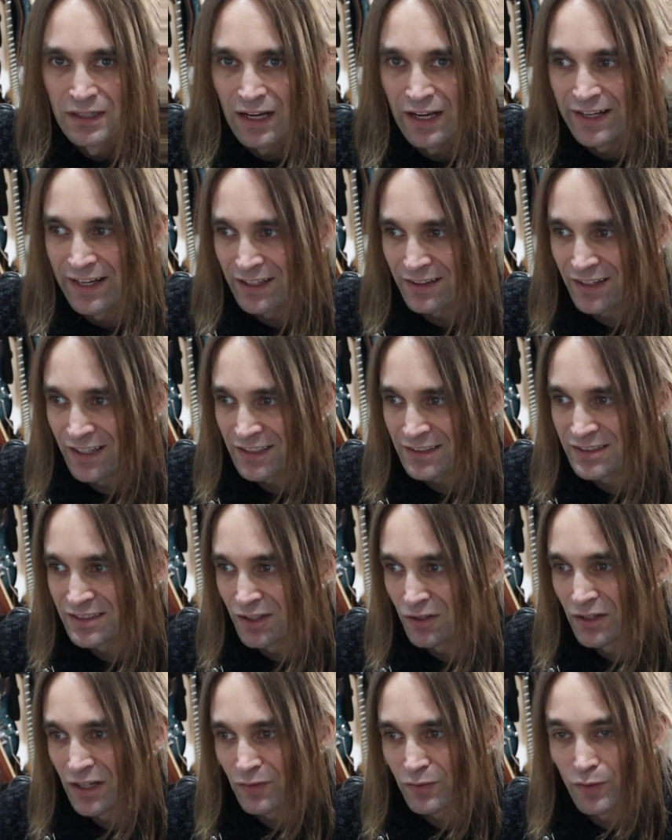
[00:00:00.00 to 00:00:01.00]
I got that
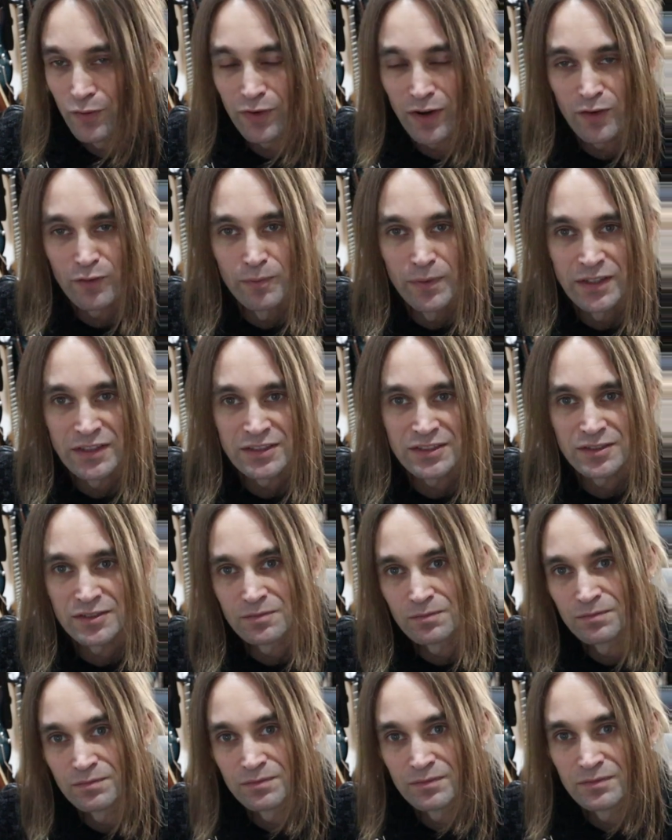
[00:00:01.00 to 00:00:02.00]
sound after 5 minutes
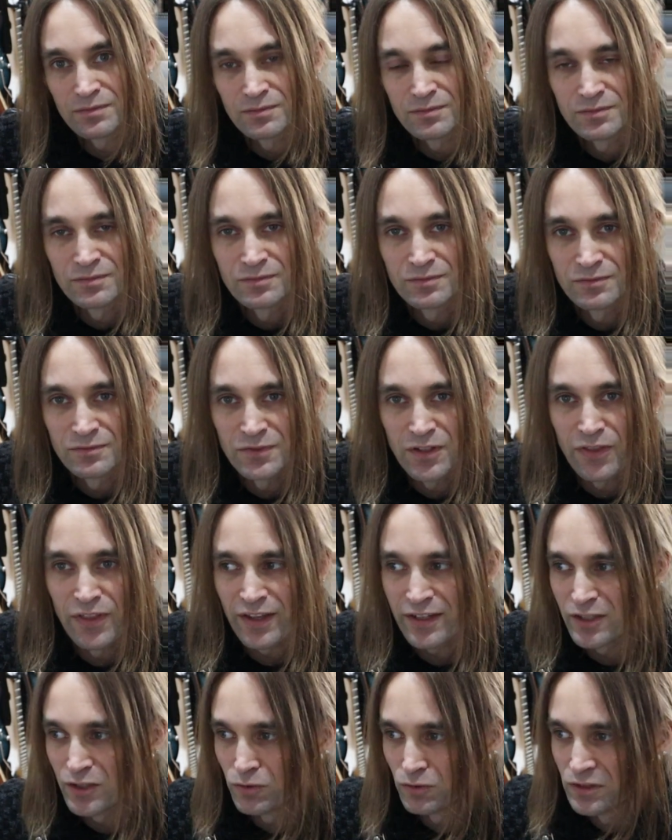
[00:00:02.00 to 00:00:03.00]
with
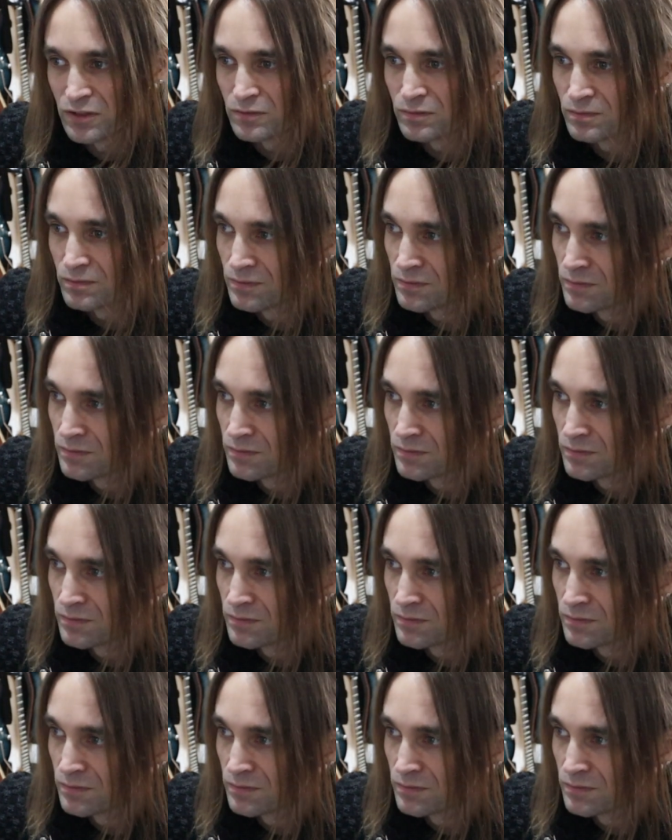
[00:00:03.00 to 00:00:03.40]
that unit.